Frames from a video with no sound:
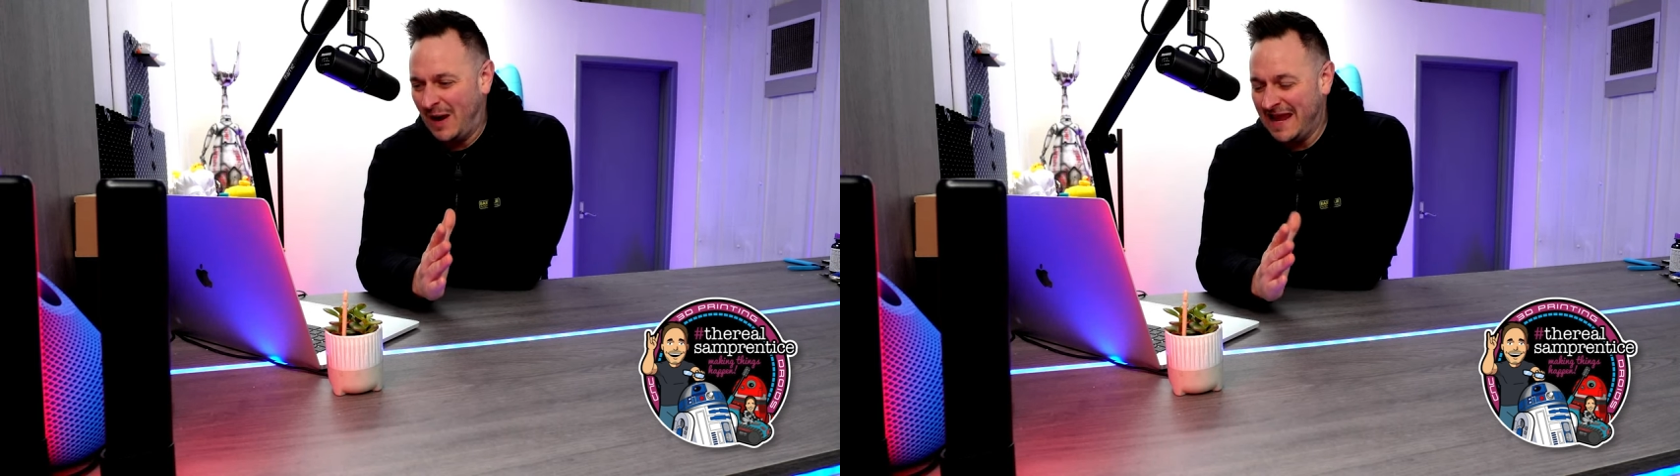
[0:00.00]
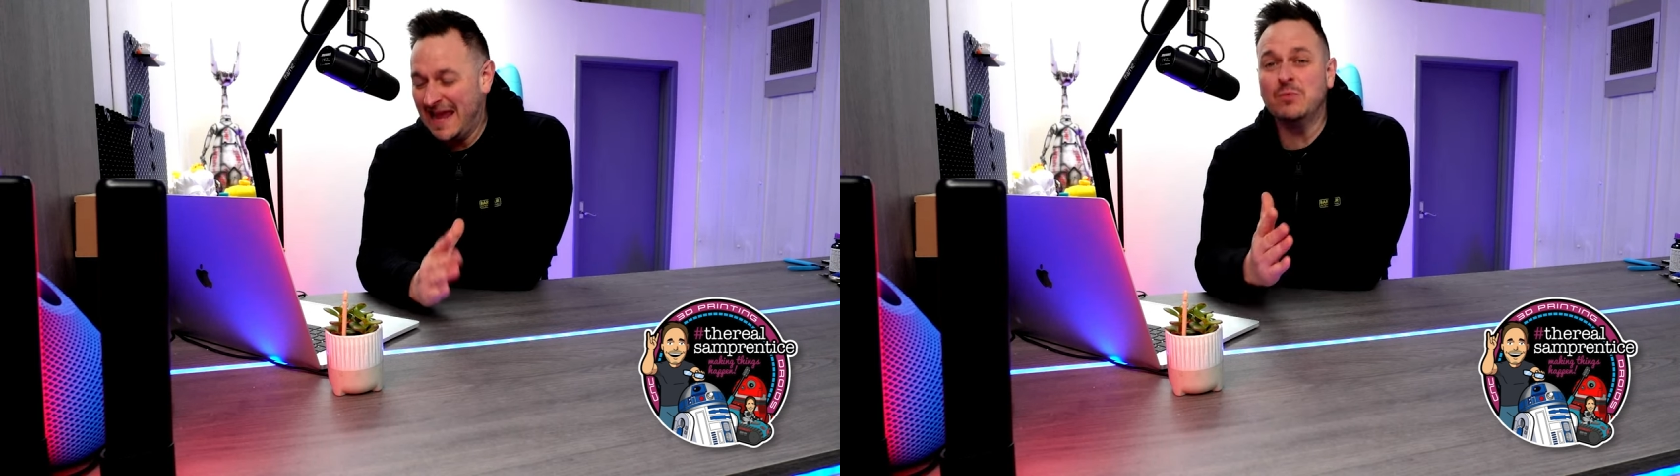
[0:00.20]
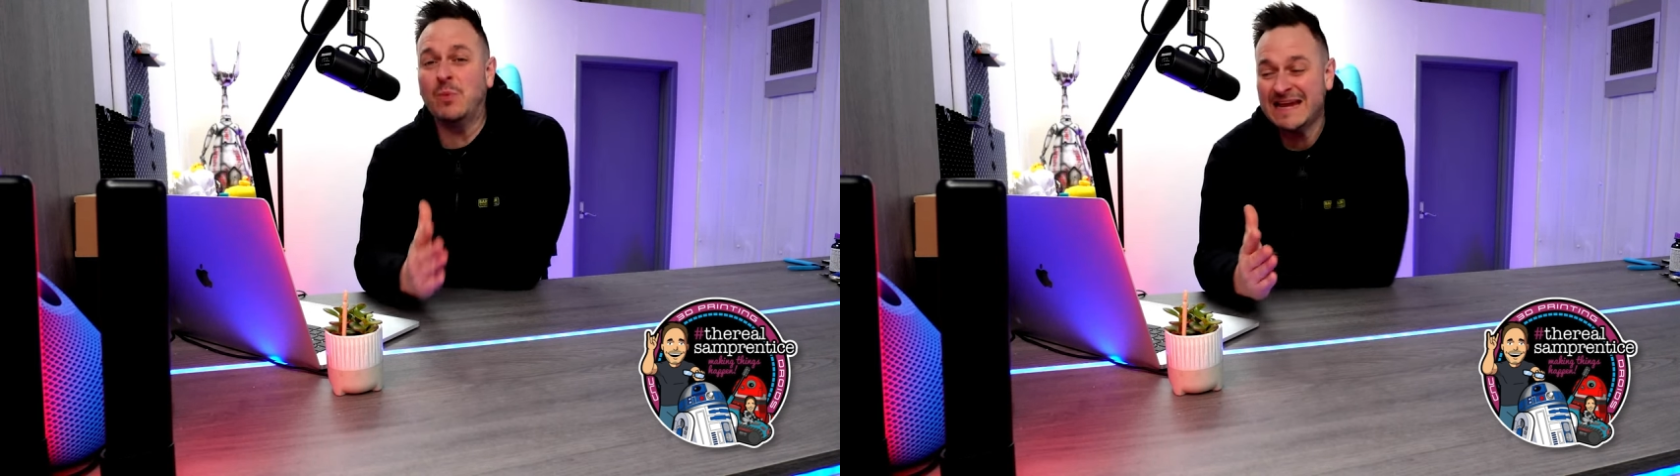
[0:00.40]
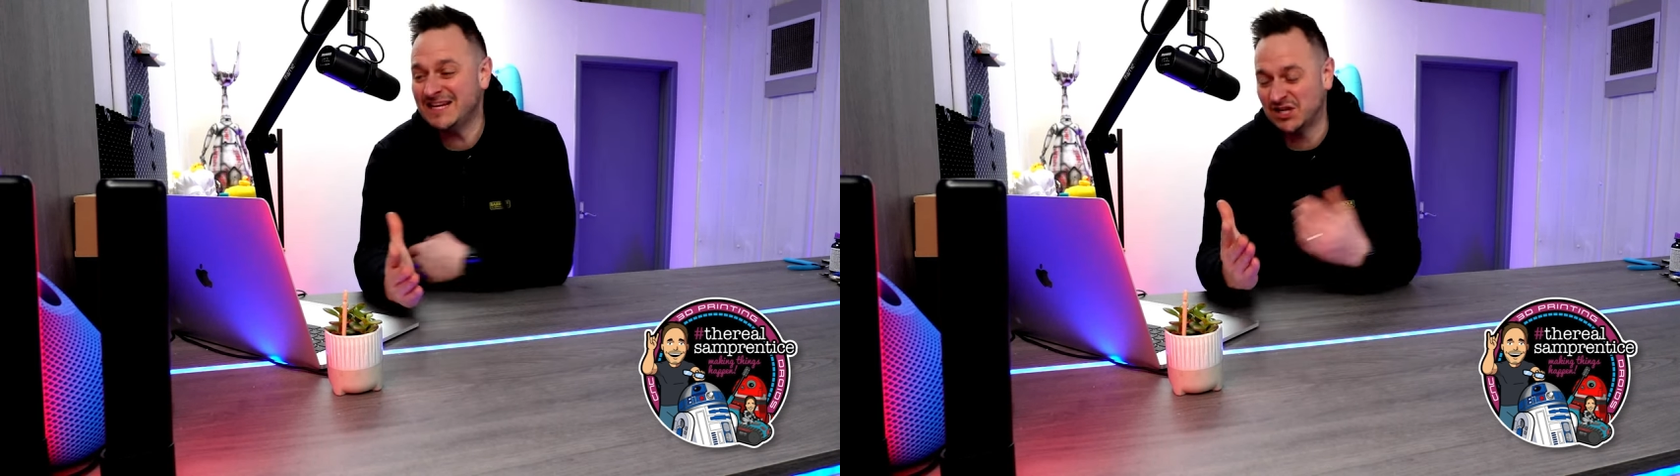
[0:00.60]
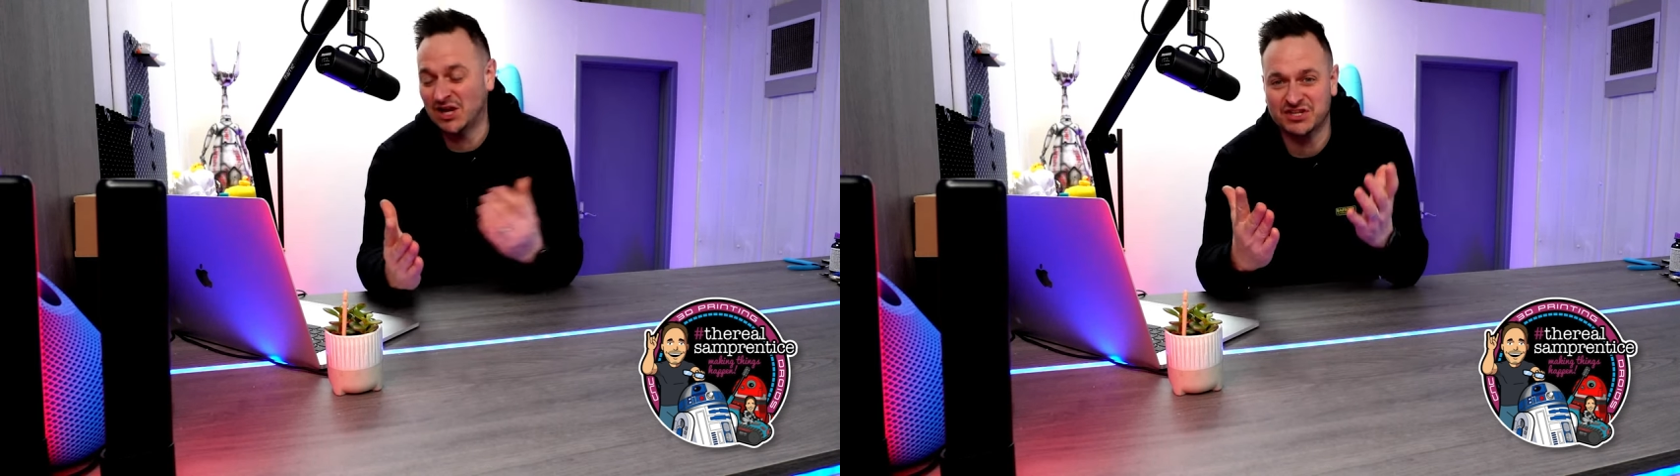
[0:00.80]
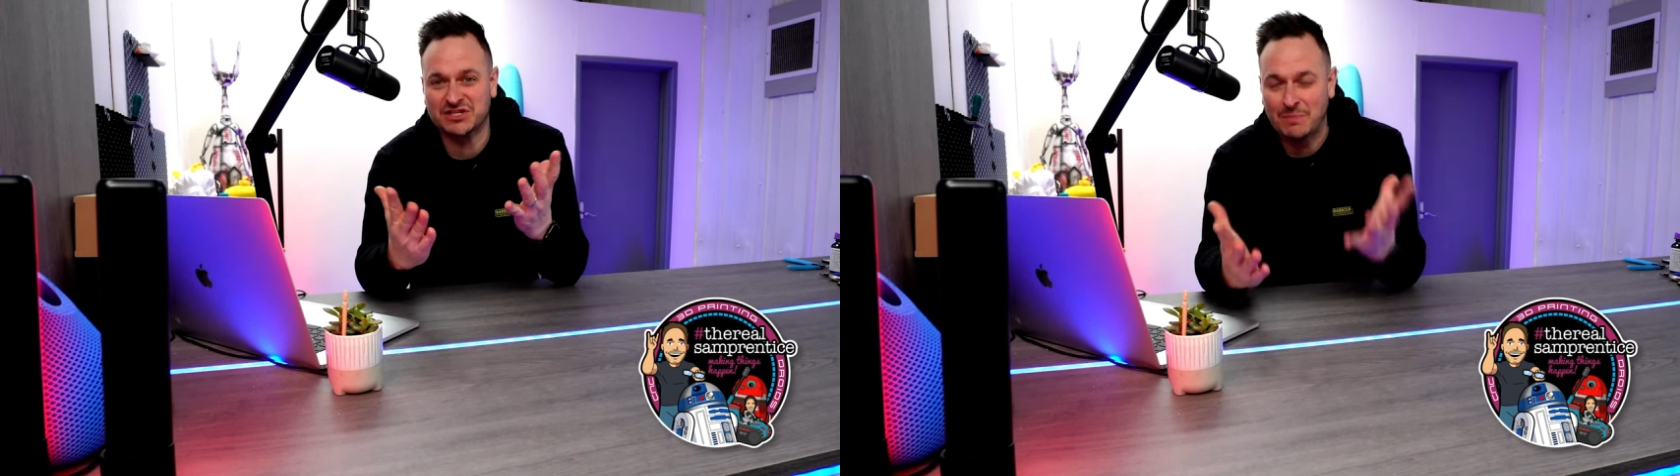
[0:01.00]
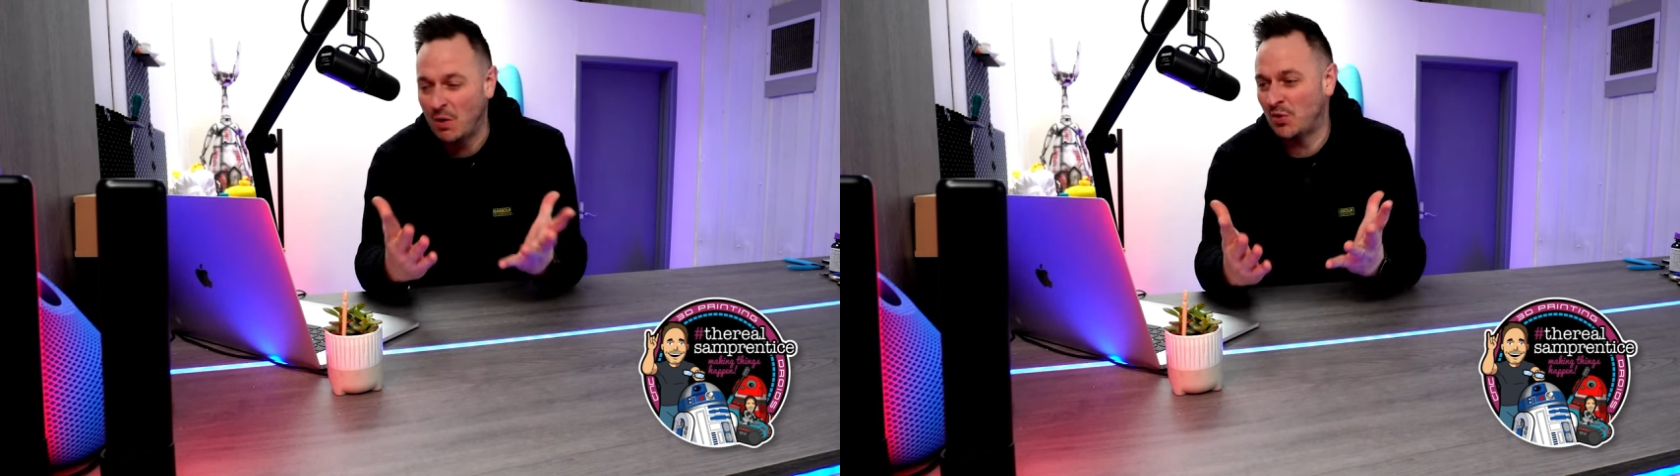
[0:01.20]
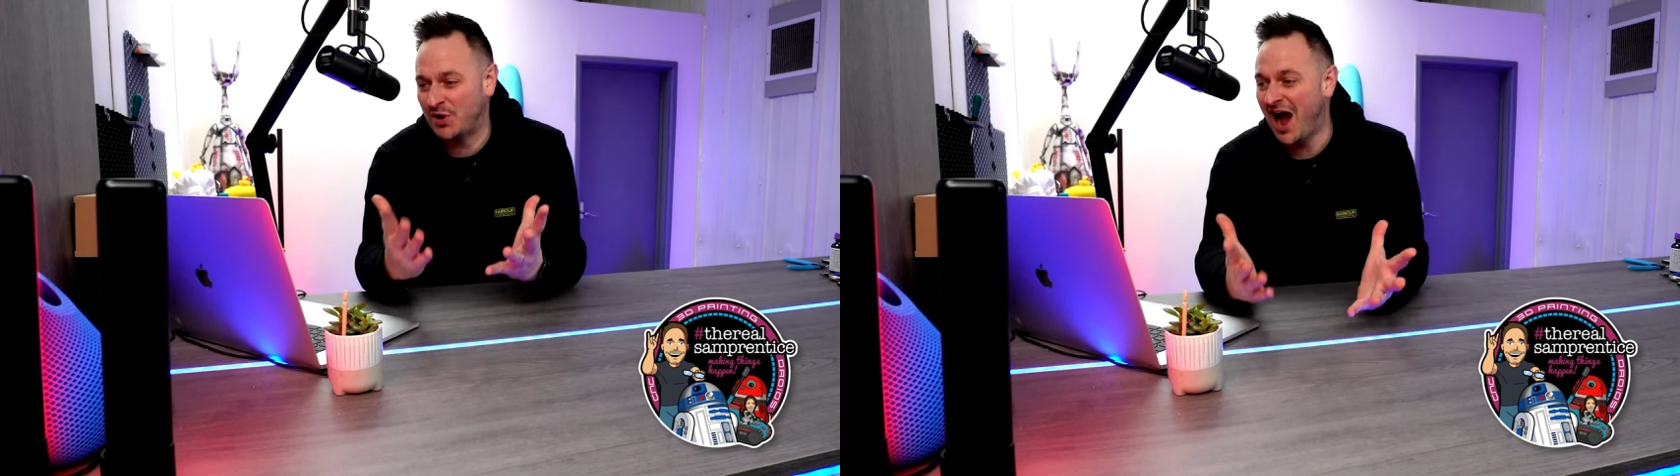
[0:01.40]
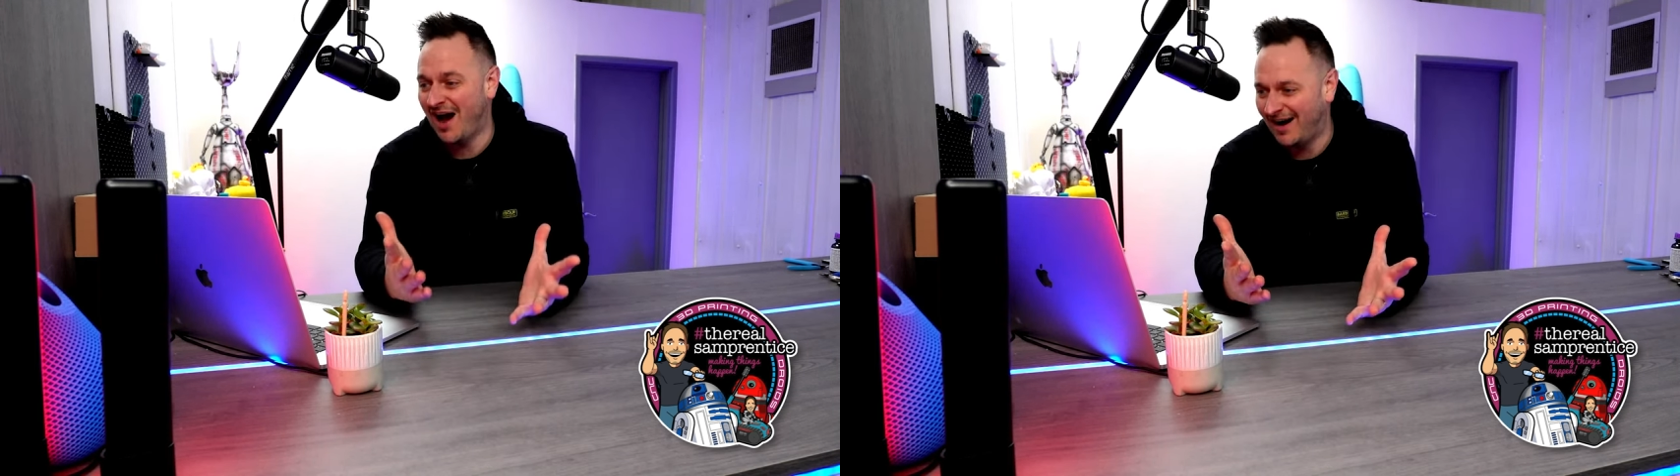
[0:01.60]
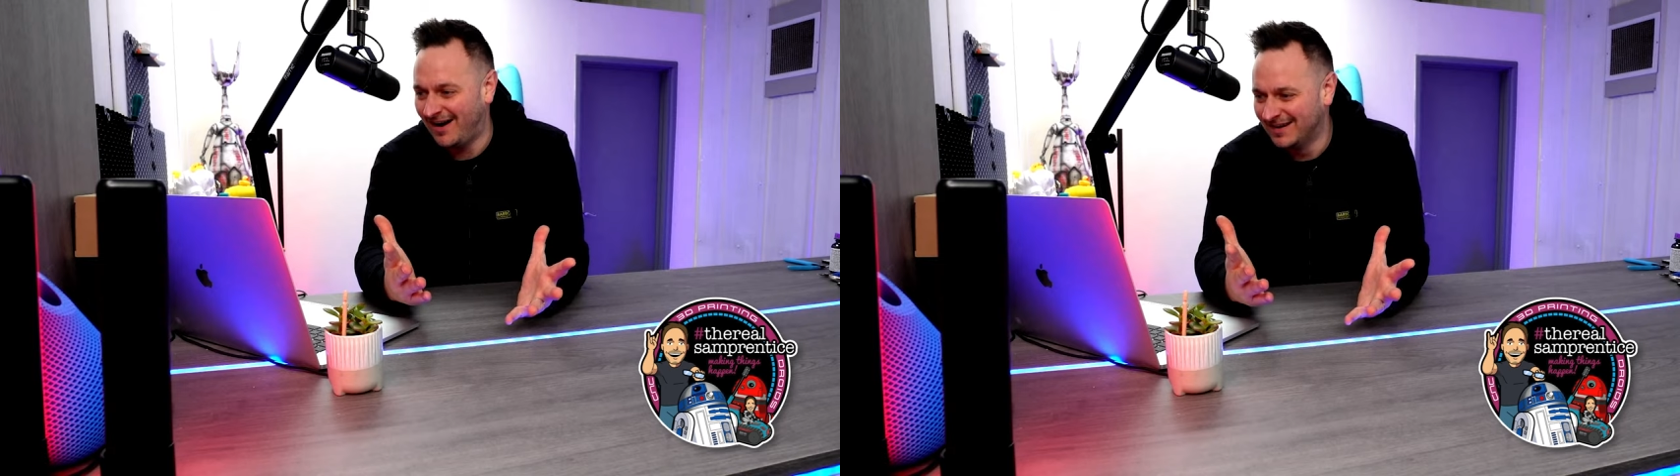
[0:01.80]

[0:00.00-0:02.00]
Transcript: He weighs like a small car.